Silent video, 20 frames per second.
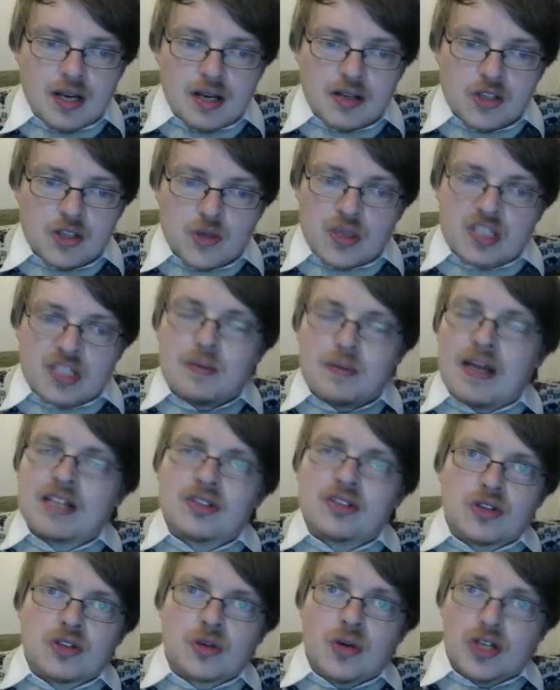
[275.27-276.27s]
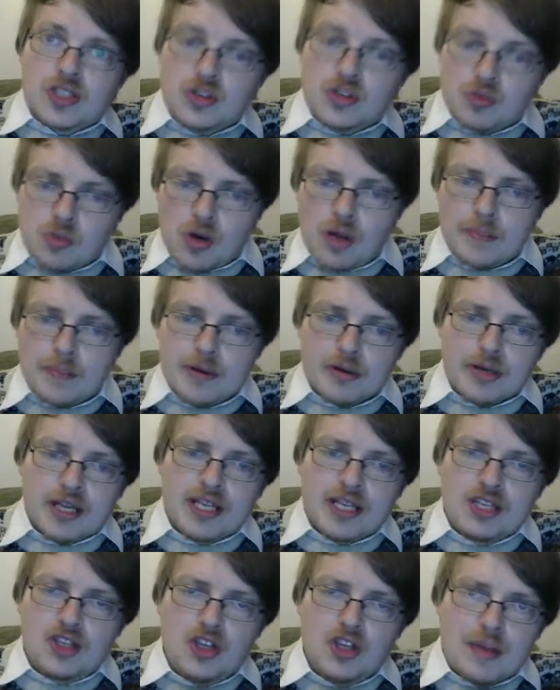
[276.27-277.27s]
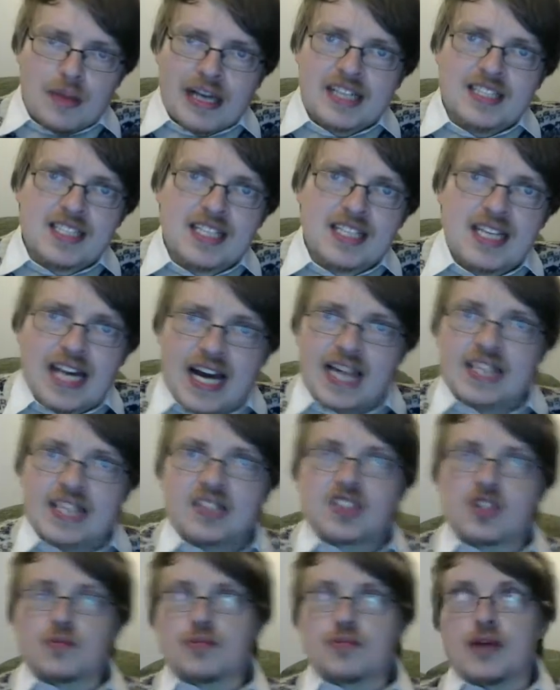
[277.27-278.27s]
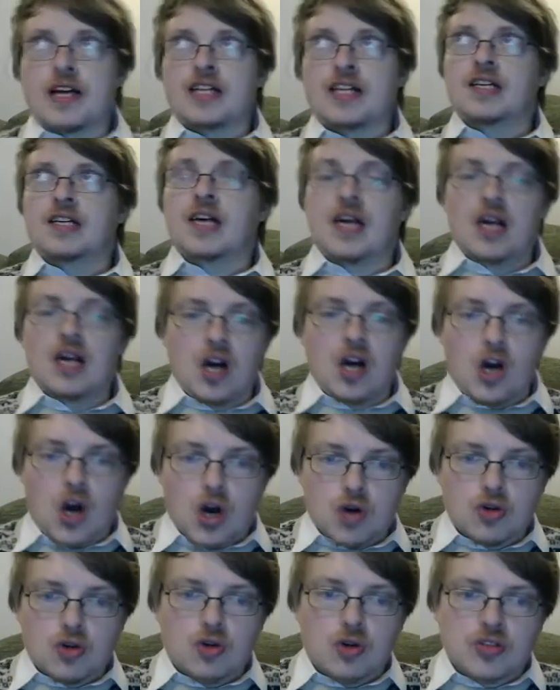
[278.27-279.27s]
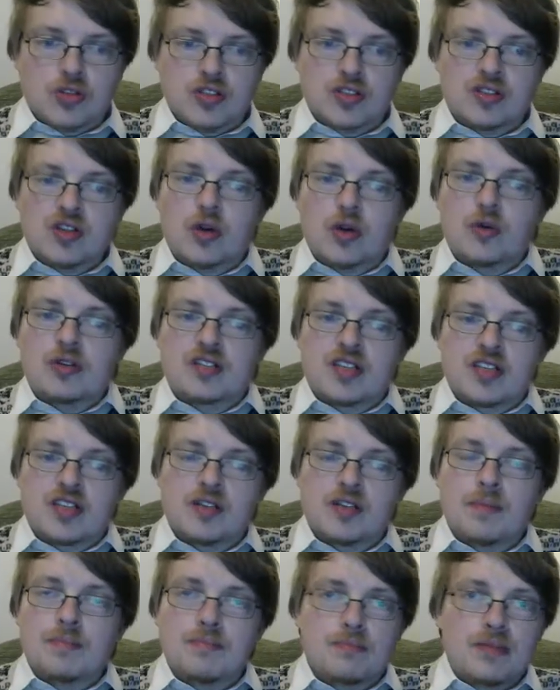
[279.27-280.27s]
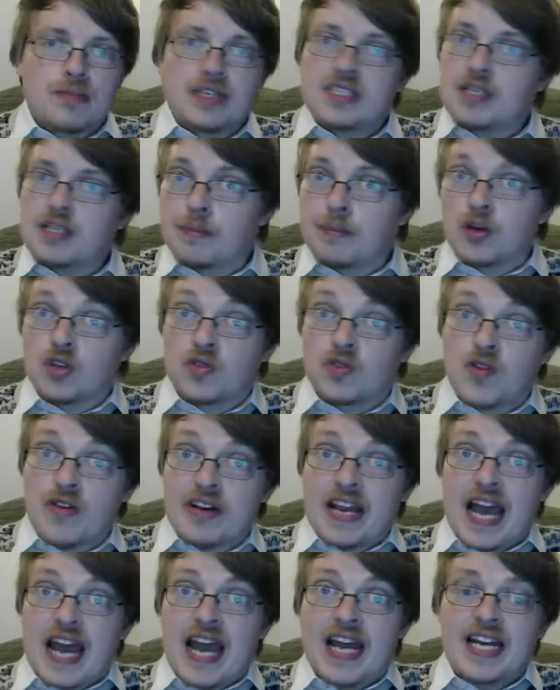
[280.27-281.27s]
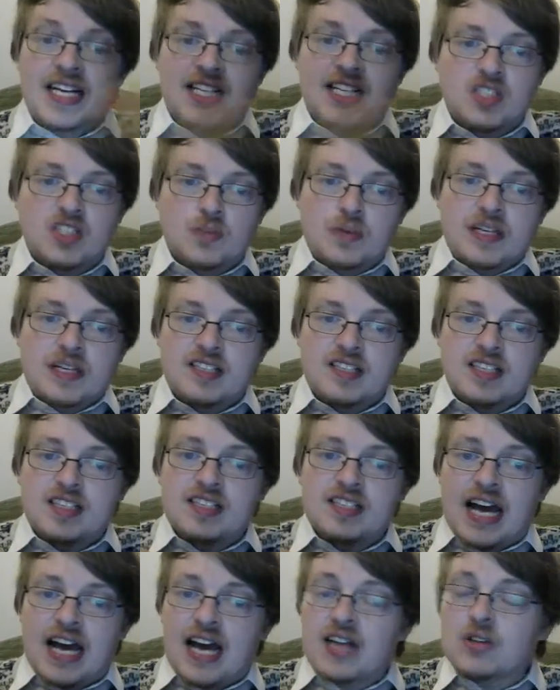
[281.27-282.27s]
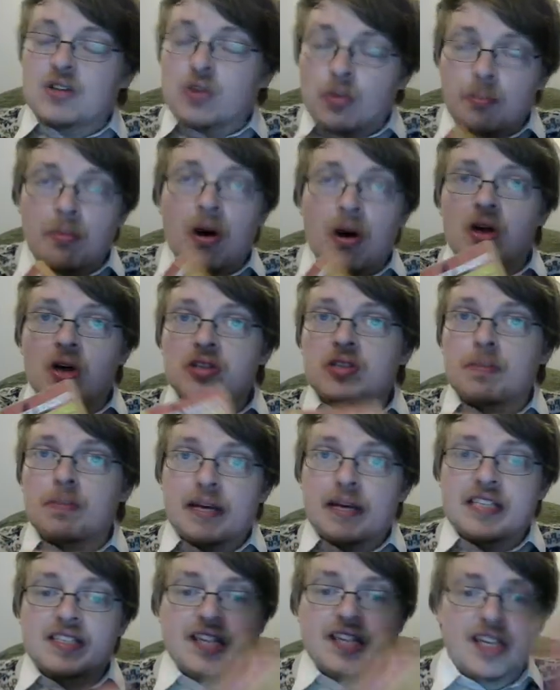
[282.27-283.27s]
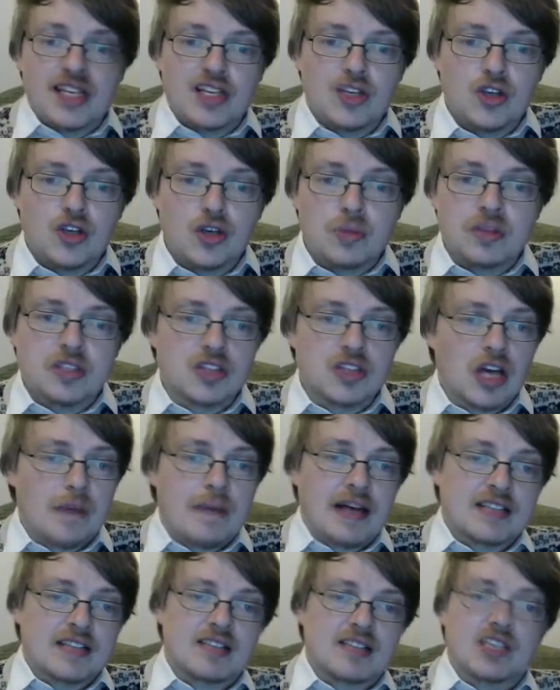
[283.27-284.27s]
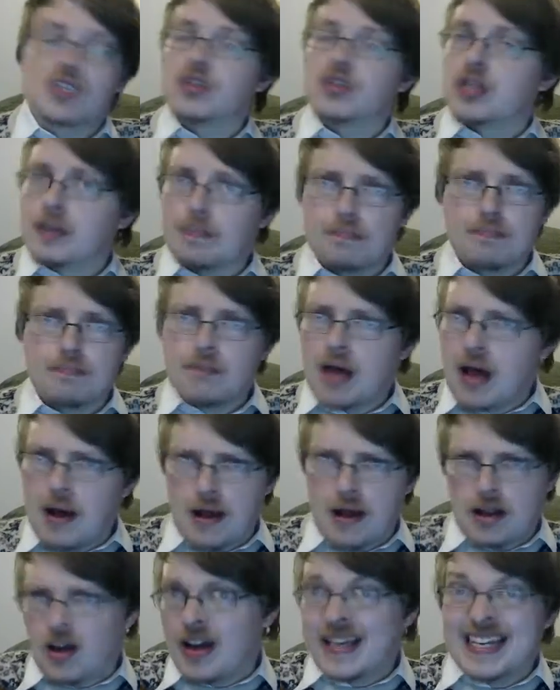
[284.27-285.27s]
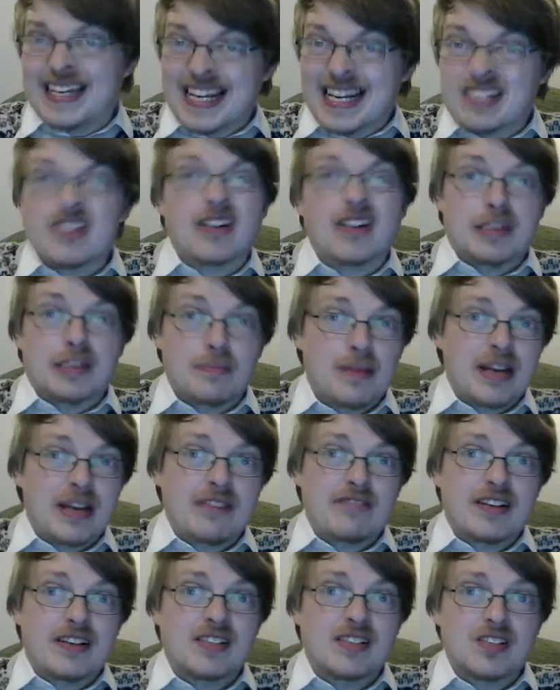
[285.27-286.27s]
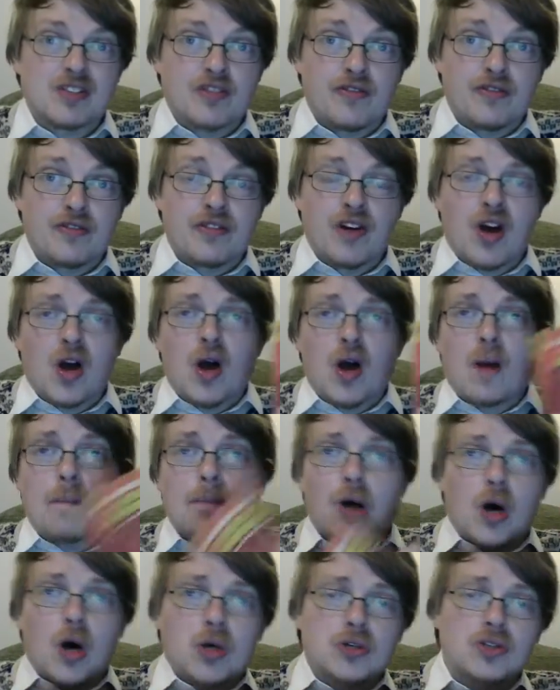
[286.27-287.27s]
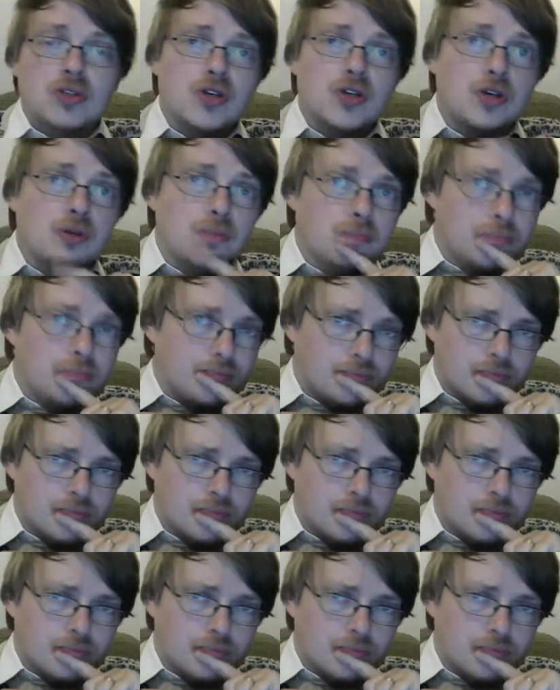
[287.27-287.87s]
To expand on the question of world building, humanity has spread across the solar system, meeting both very alien species and on Mars a basically human type ancestry, I guess like the main races of Barsoom,